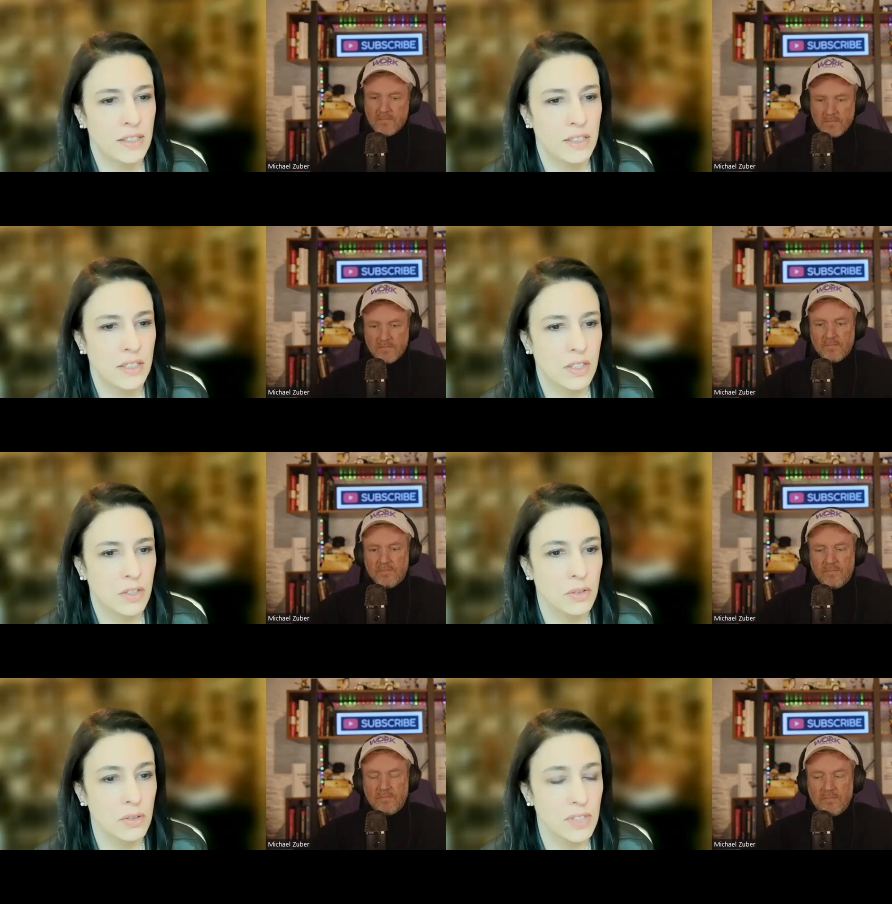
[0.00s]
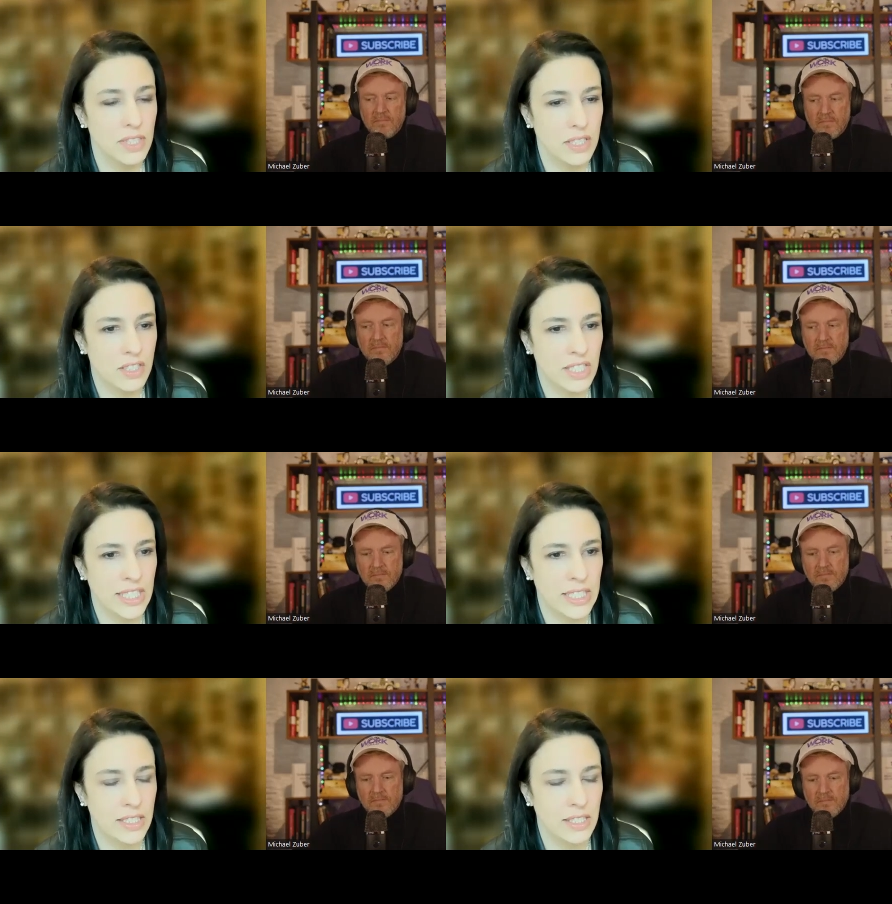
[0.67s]
Speaker 1: good school
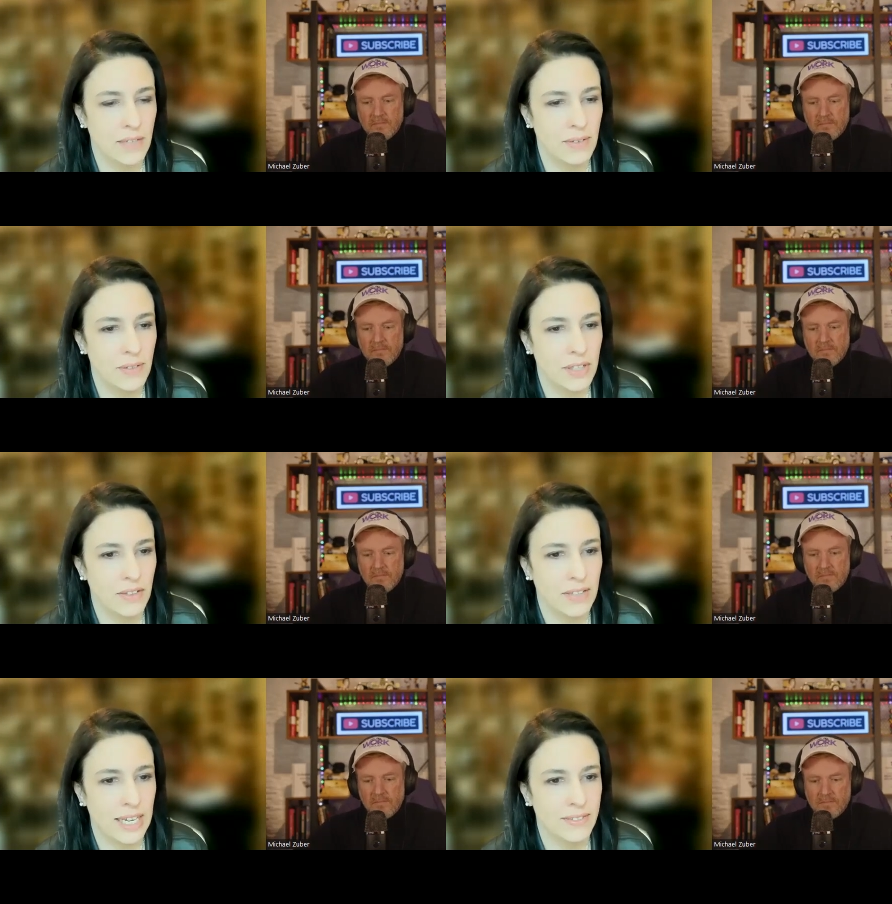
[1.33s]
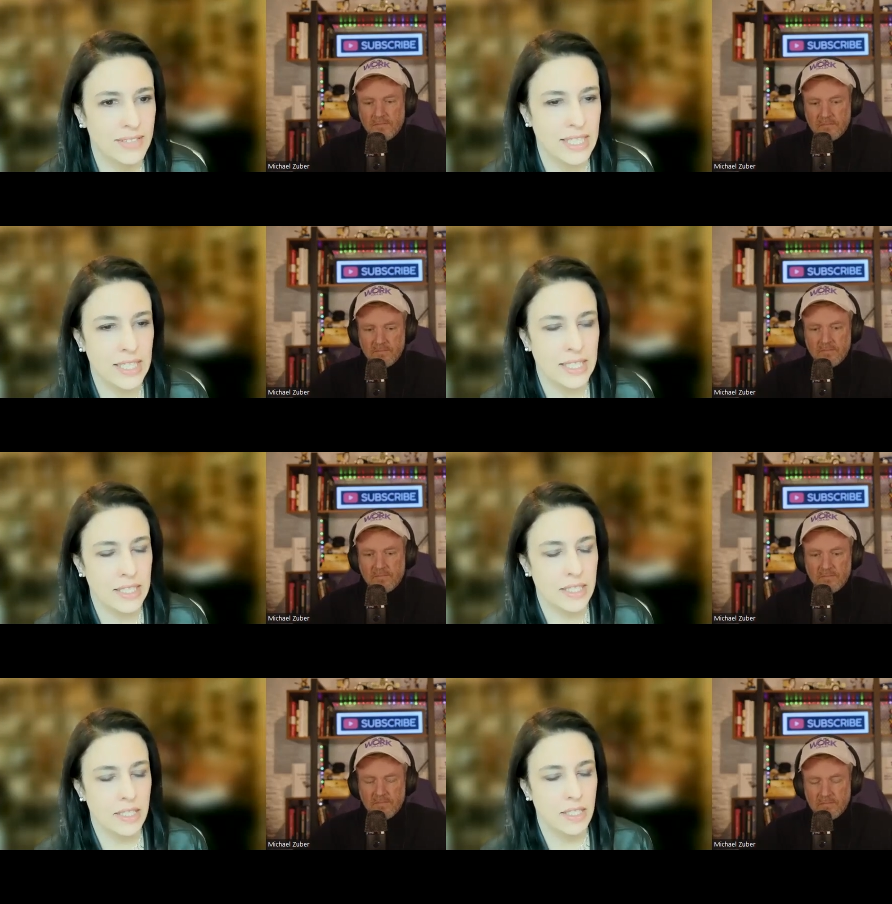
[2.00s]
district, even if you don't have
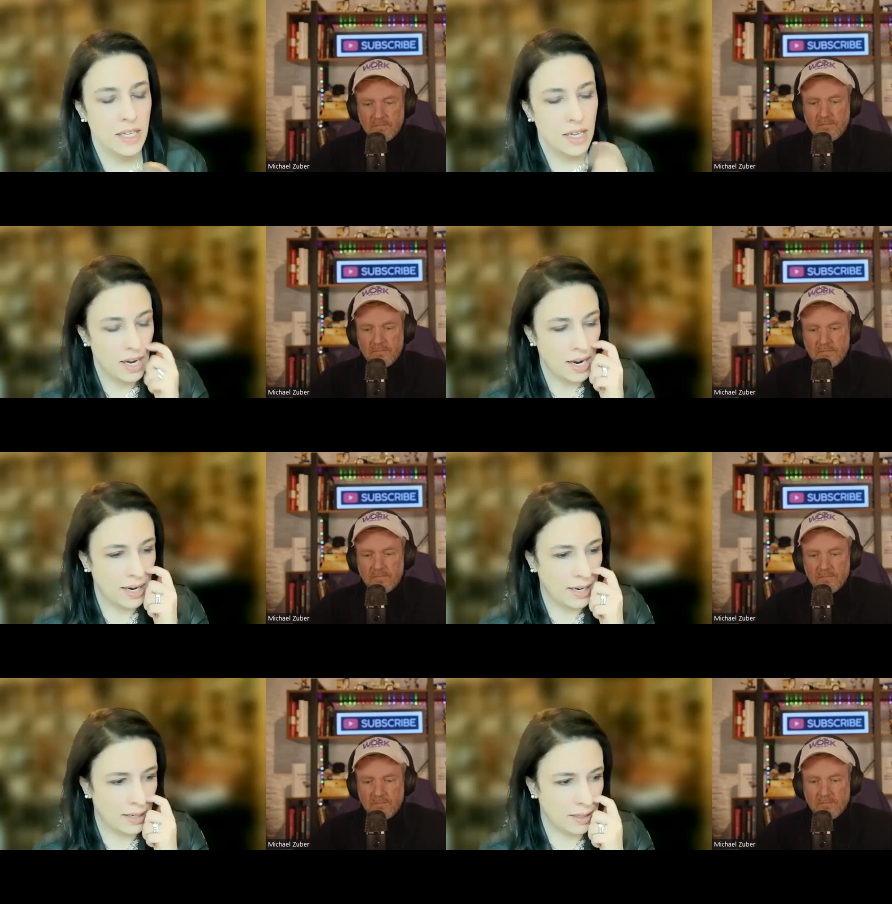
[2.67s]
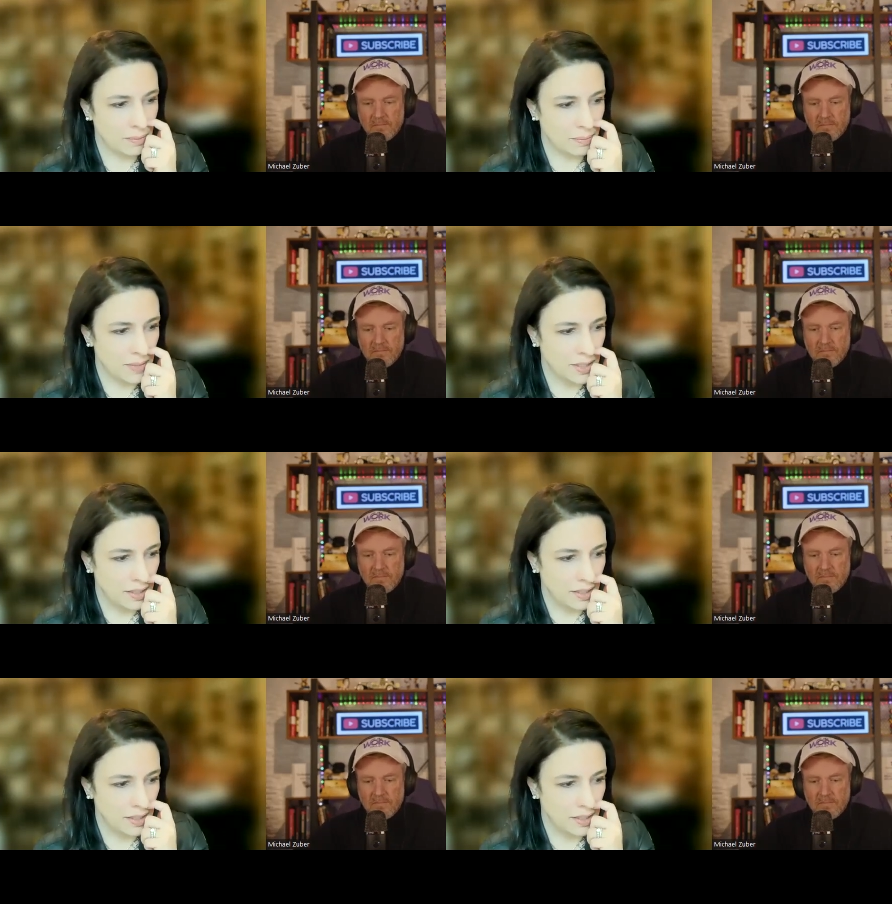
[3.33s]
kids, um,